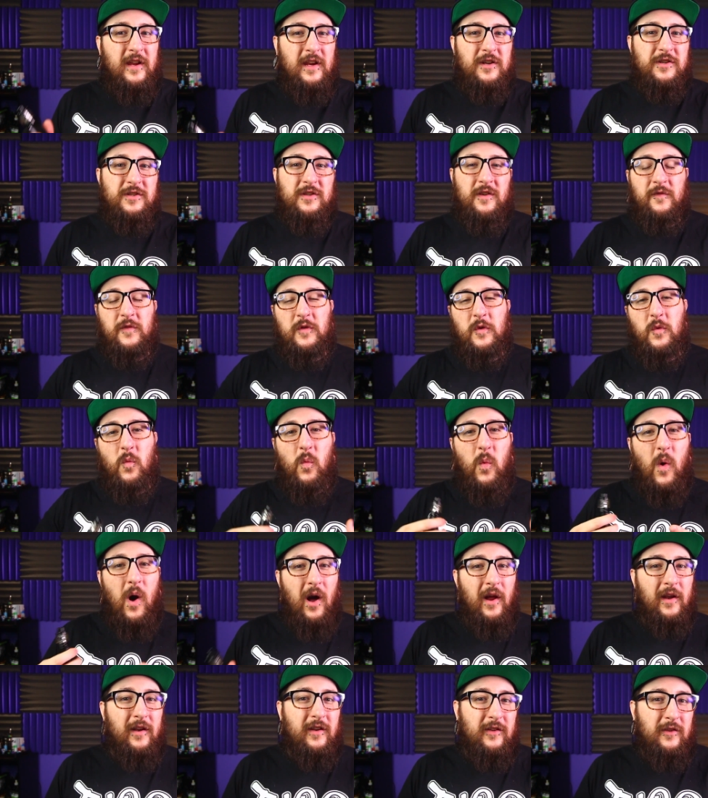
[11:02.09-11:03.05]
niche if you
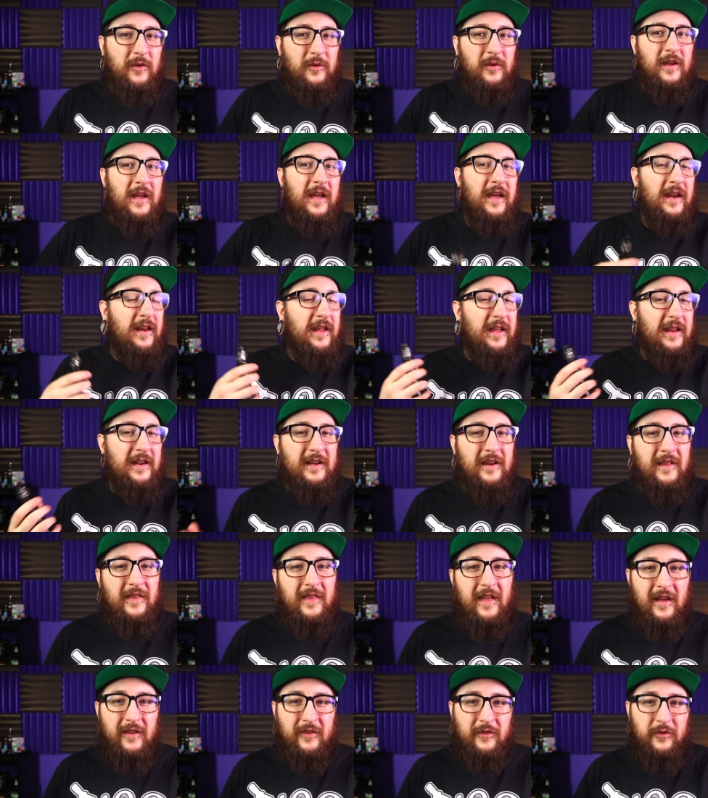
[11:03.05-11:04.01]
want to get
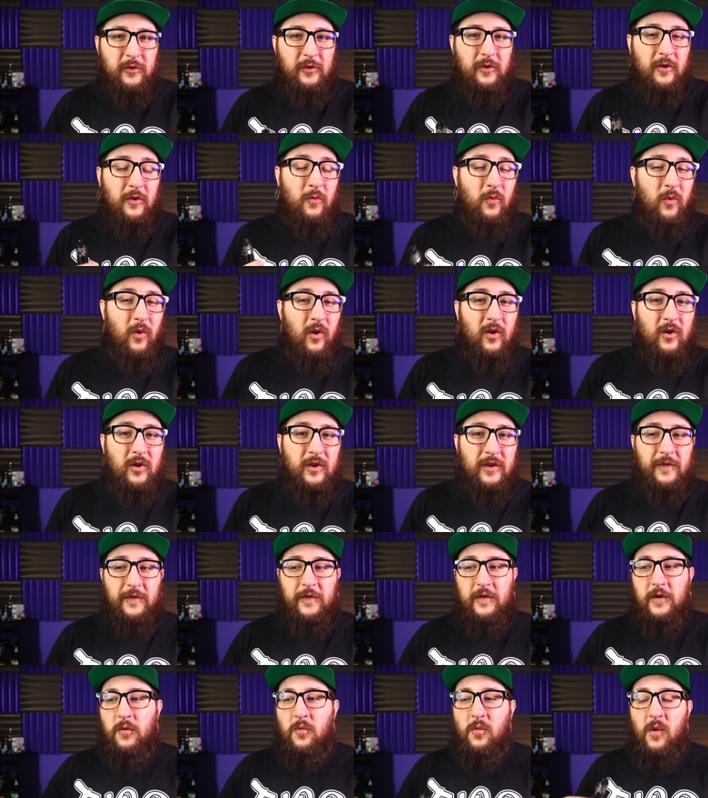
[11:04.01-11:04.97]
into that sort of world,
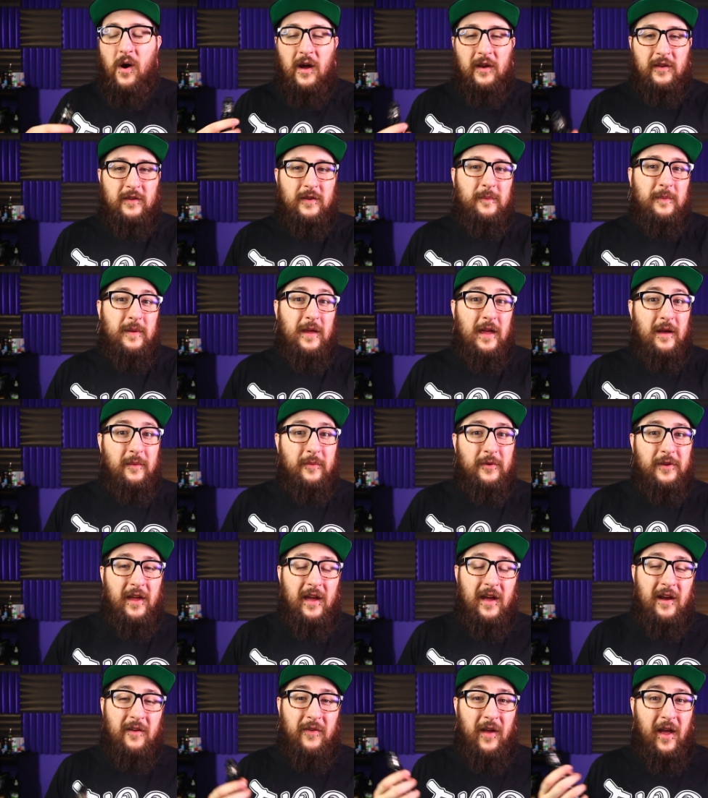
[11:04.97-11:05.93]
if you want to be able
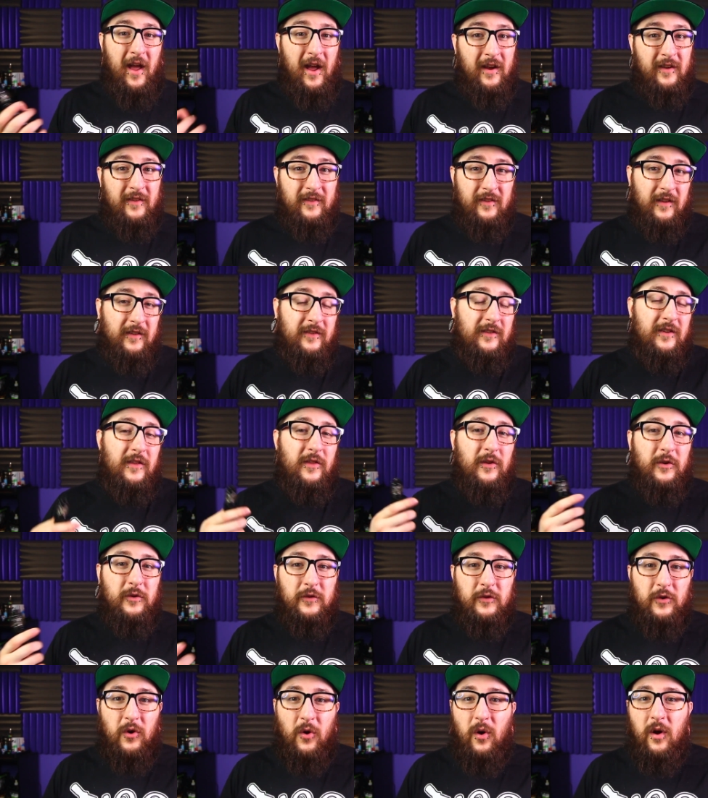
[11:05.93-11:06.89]
to have access to
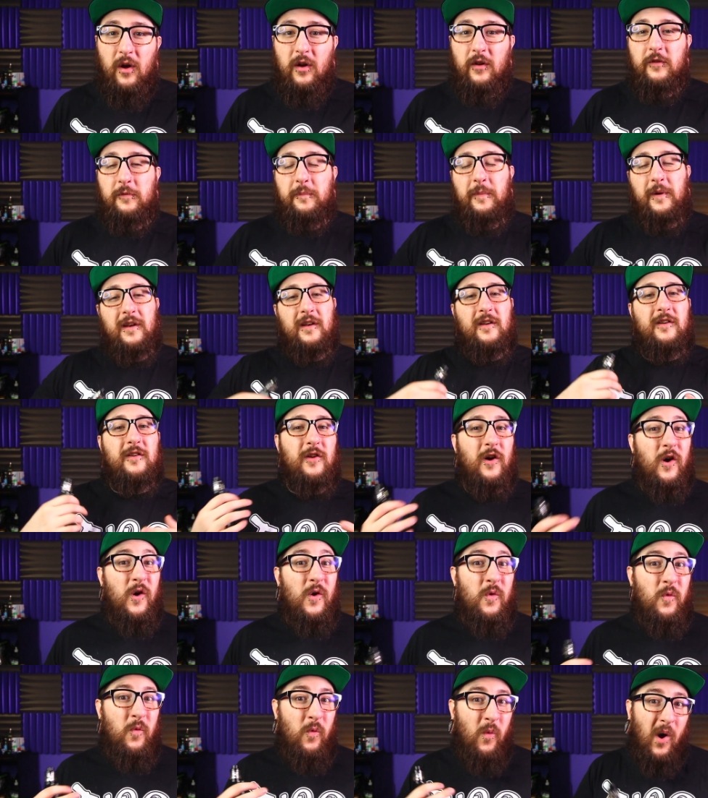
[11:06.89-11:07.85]
those coils, but
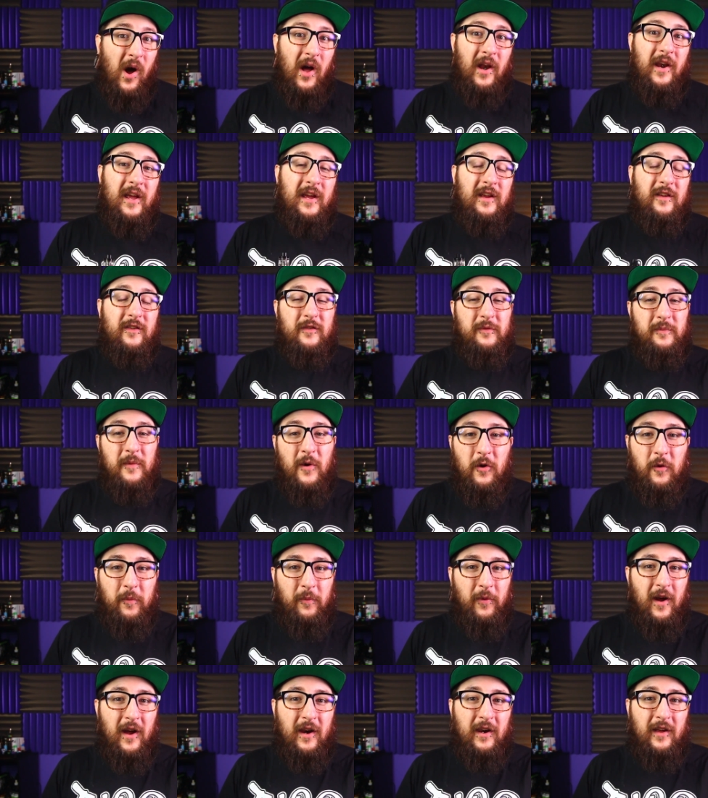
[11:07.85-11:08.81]
don't want a
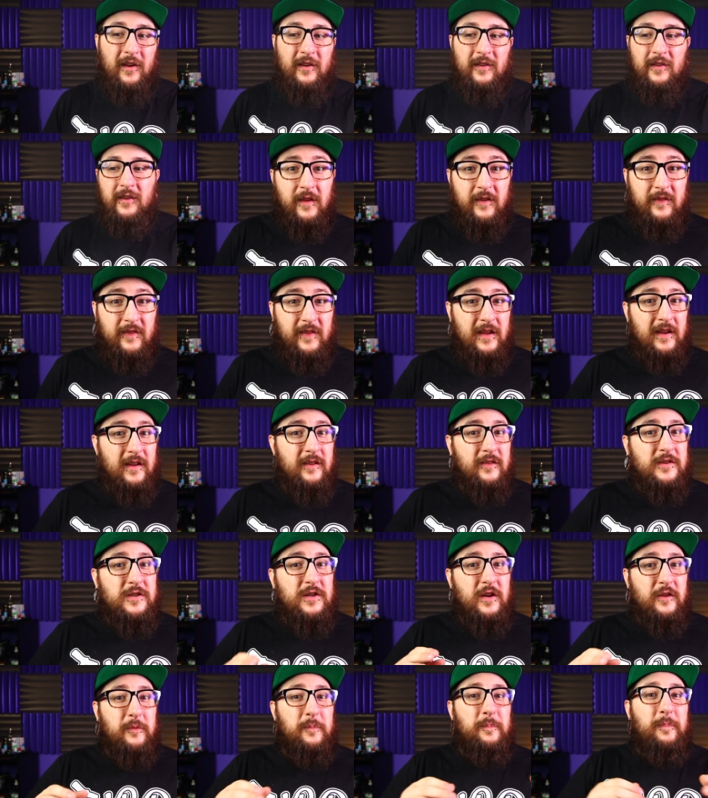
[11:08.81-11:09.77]
smoke product. This thing is
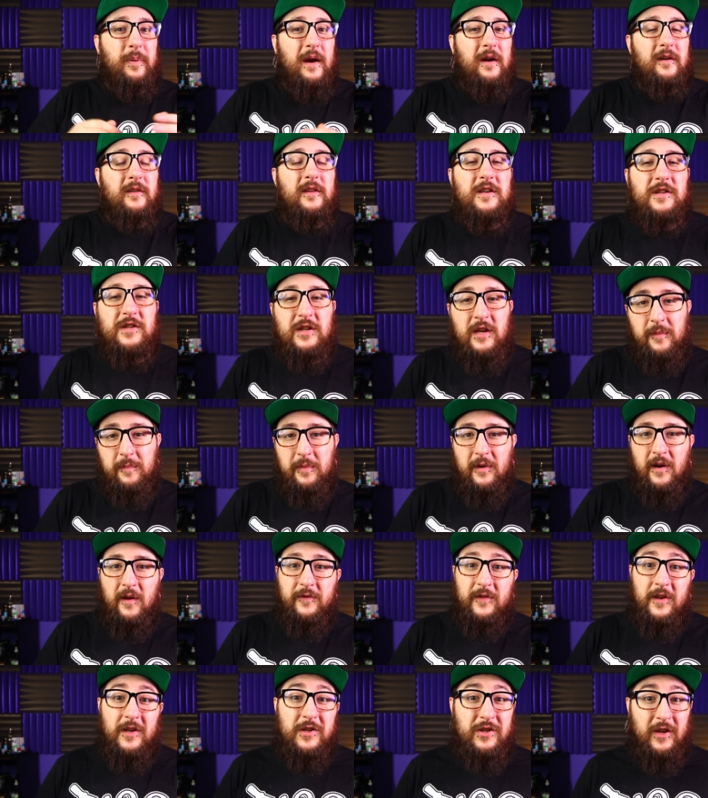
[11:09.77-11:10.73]
just barely cheap
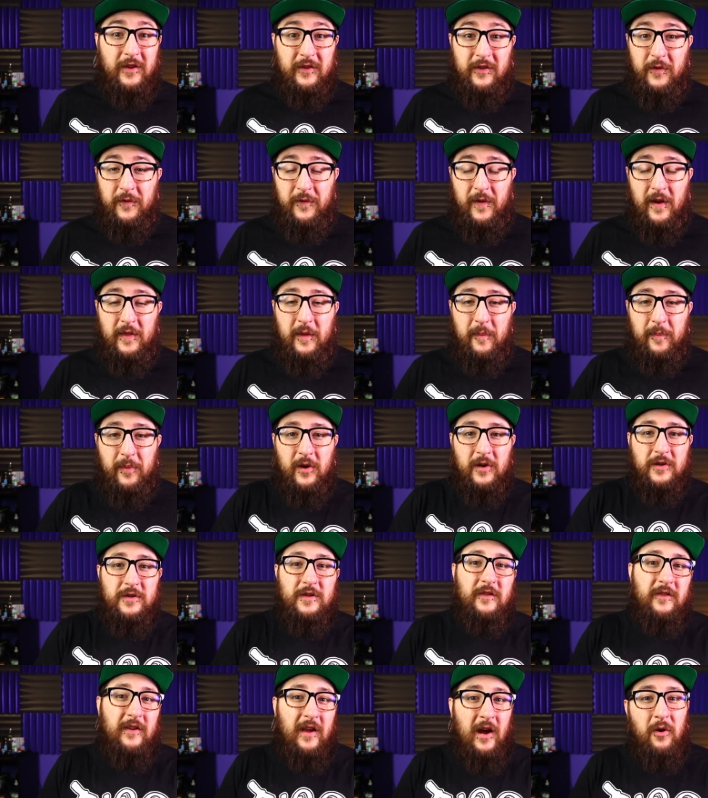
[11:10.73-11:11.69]
enough to justify the
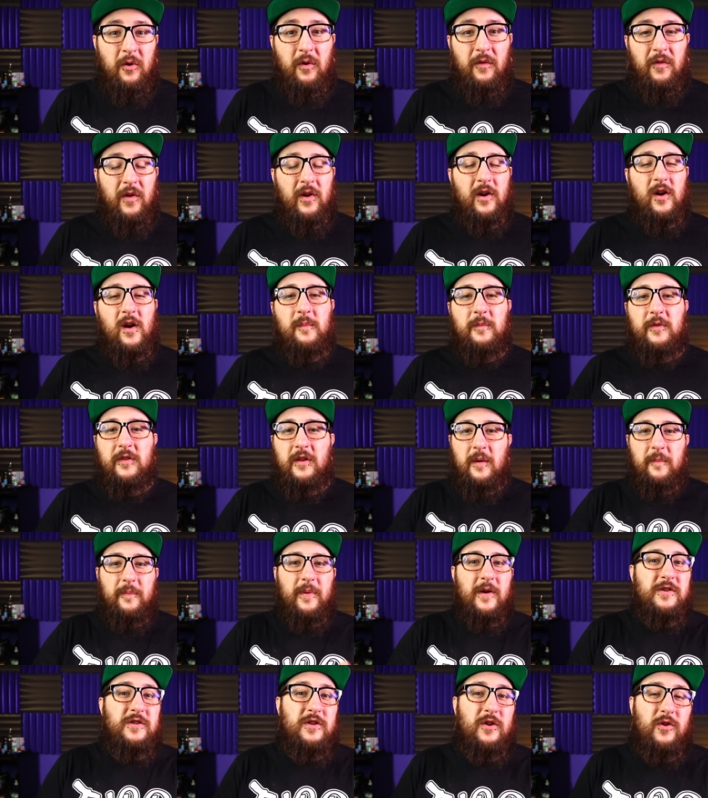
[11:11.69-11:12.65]
purchase. However, it comes in a
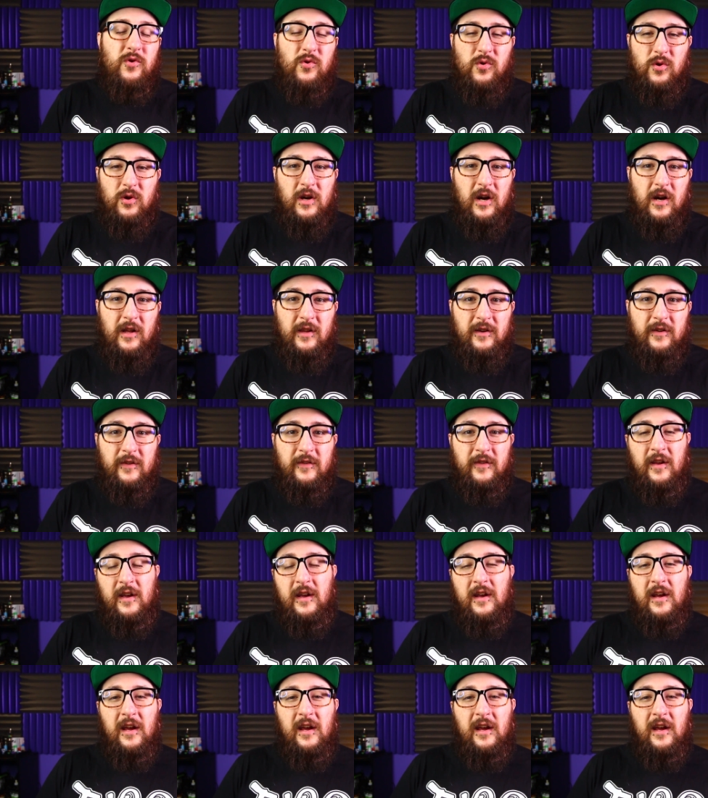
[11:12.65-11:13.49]
bunch of cool colors.